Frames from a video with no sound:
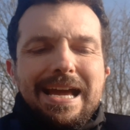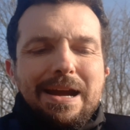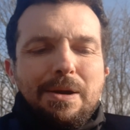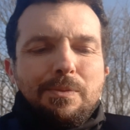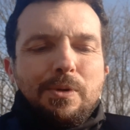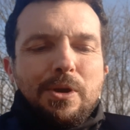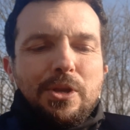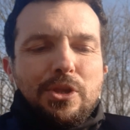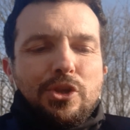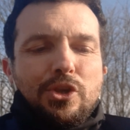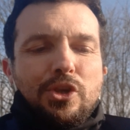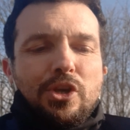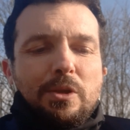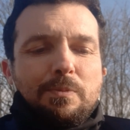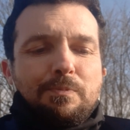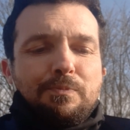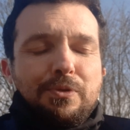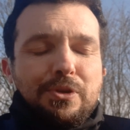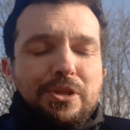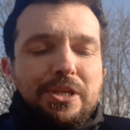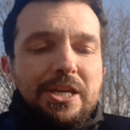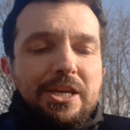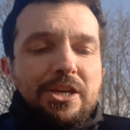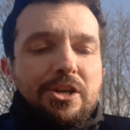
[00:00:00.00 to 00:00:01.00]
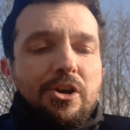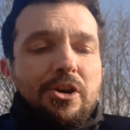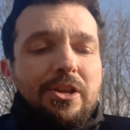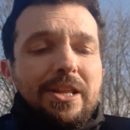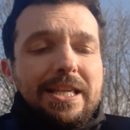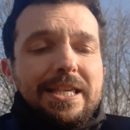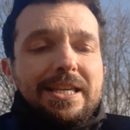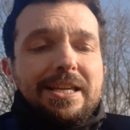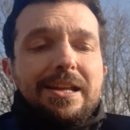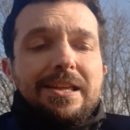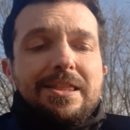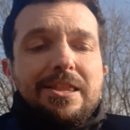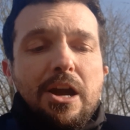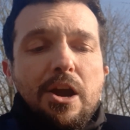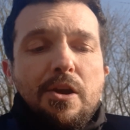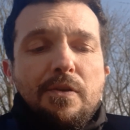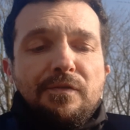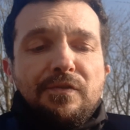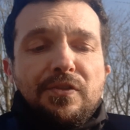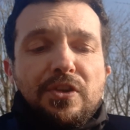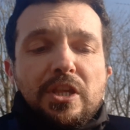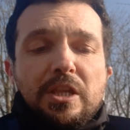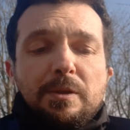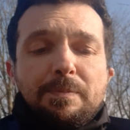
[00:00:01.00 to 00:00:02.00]
which is pretty good. It's going to know
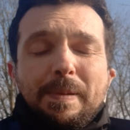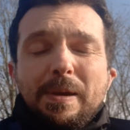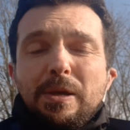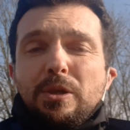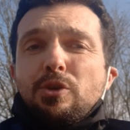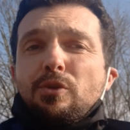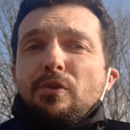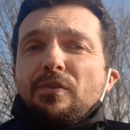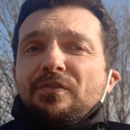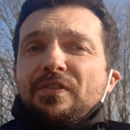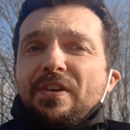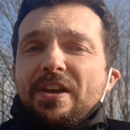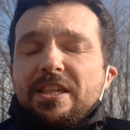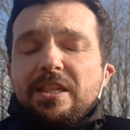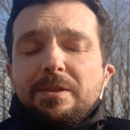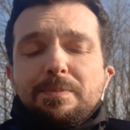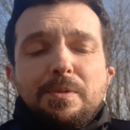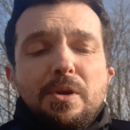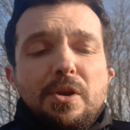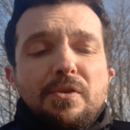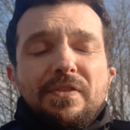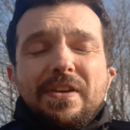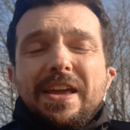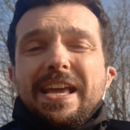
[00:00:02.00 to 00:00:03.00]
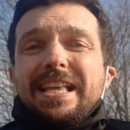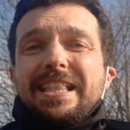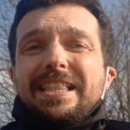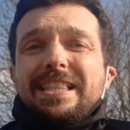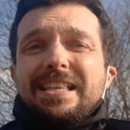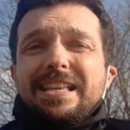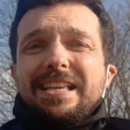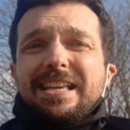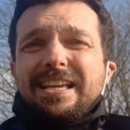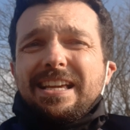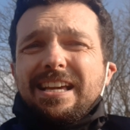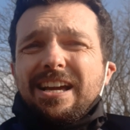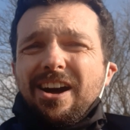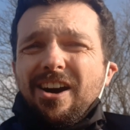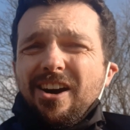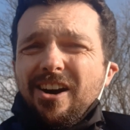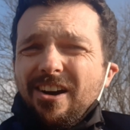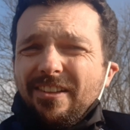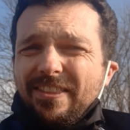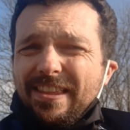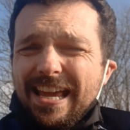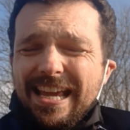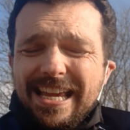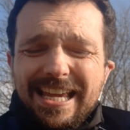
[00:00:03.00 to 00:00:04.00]
the special fast move
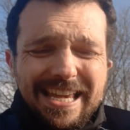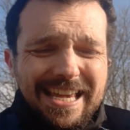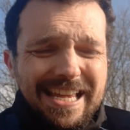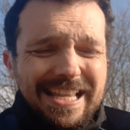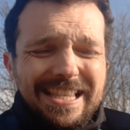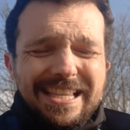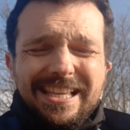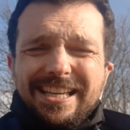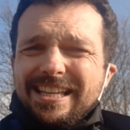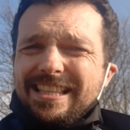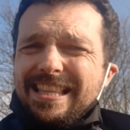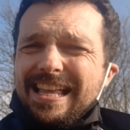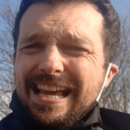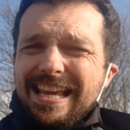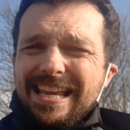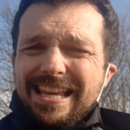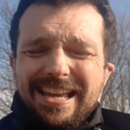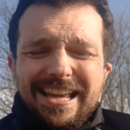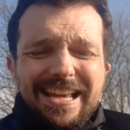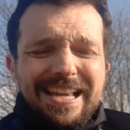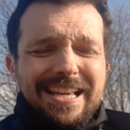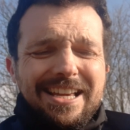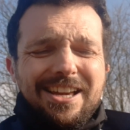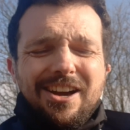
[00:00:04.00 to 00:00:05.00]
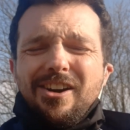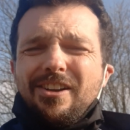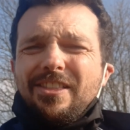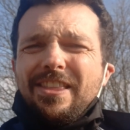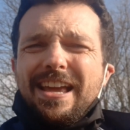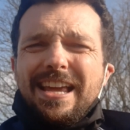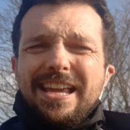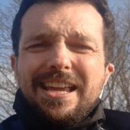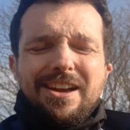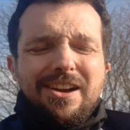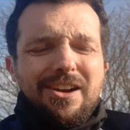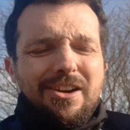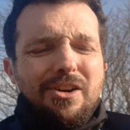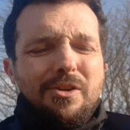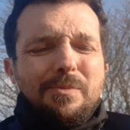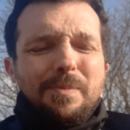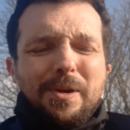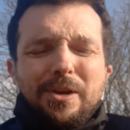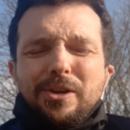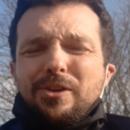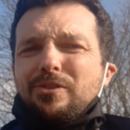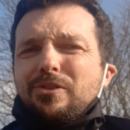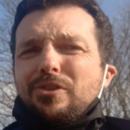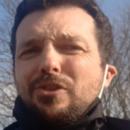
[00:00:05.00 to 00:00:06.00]
Incarnate. Oh
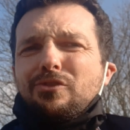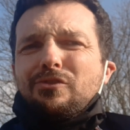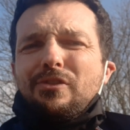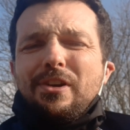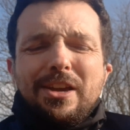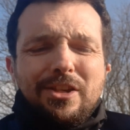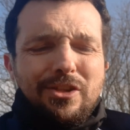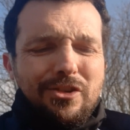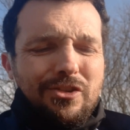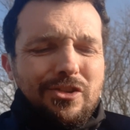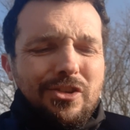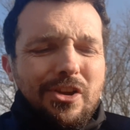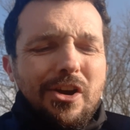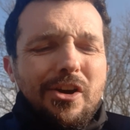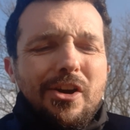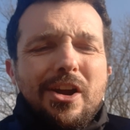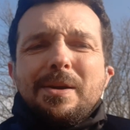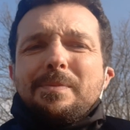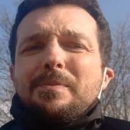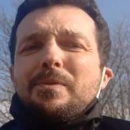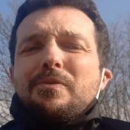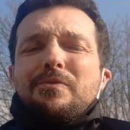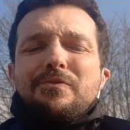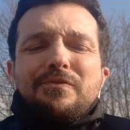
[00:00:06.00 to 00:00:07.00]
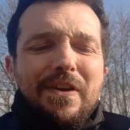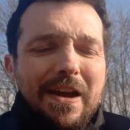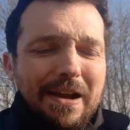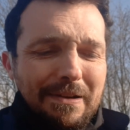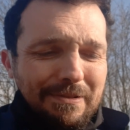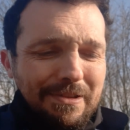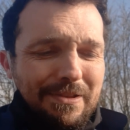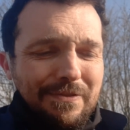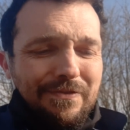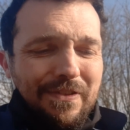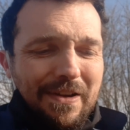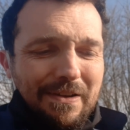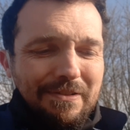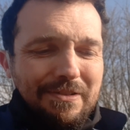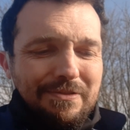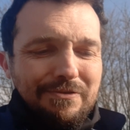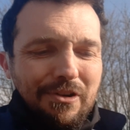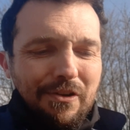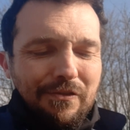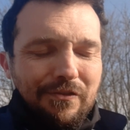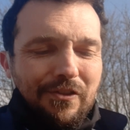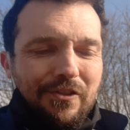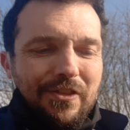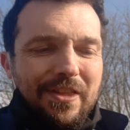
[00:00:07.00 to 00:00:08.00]
my goodness gracious, I am very, very
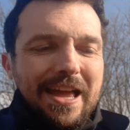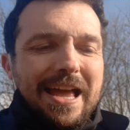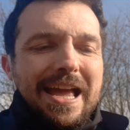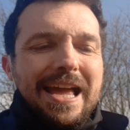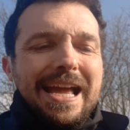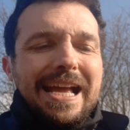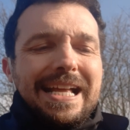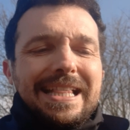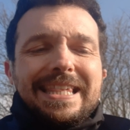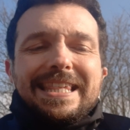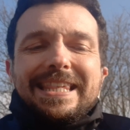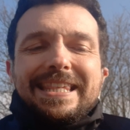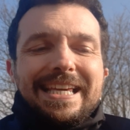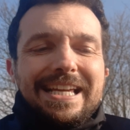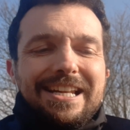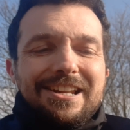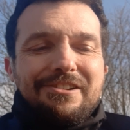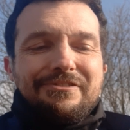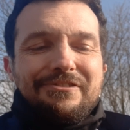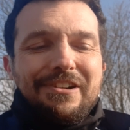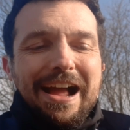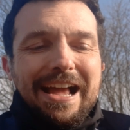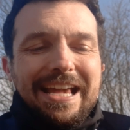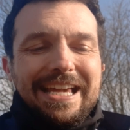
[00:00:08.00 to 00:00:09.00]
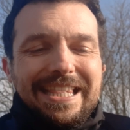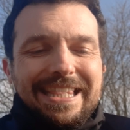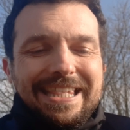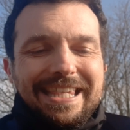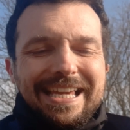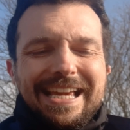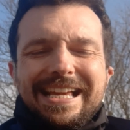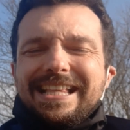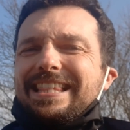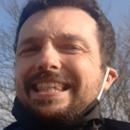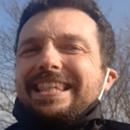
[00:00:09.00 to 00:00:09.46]
rough on there. Incinerate.